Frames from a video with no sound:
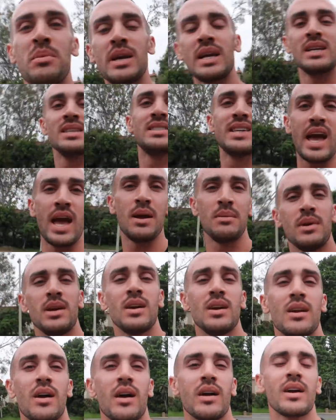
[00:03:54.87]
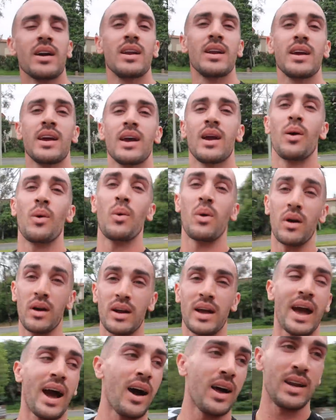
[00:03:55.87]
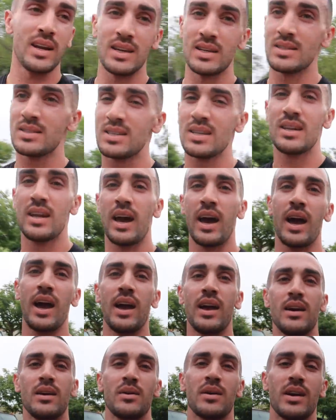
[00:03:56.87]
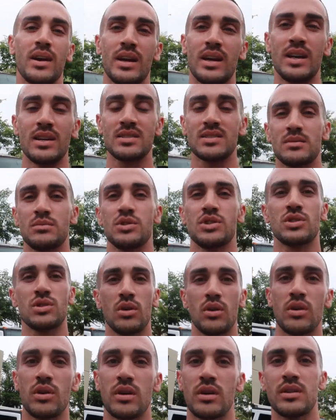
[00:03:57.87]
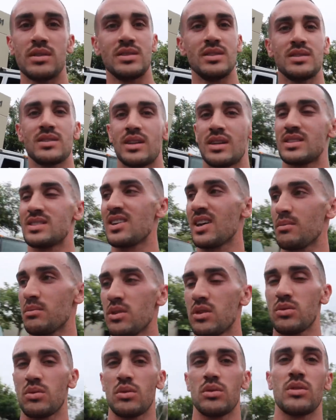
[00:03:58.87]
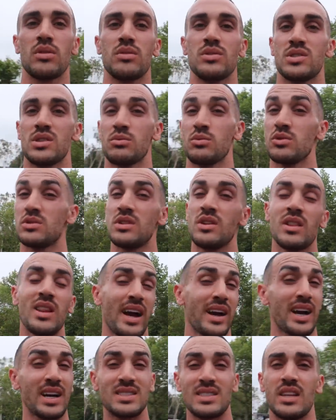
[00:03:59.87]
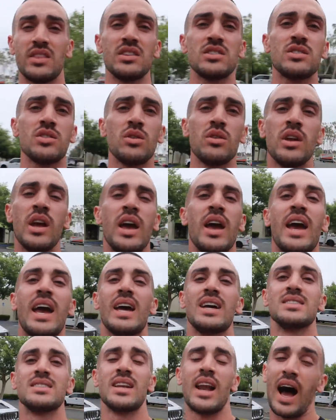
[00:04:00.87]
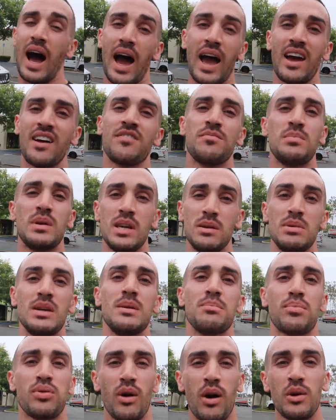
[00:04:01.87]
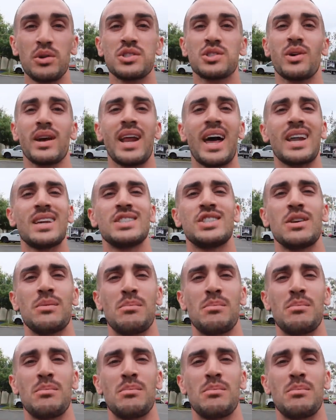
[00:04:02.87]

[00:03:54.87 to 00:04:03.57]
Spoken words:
me and Damien are gonna get a workout in today. We're gonna hit some shoulders. He's gonna take me through a little gym routine. Like I said, this dude is an IFBB pro straight out of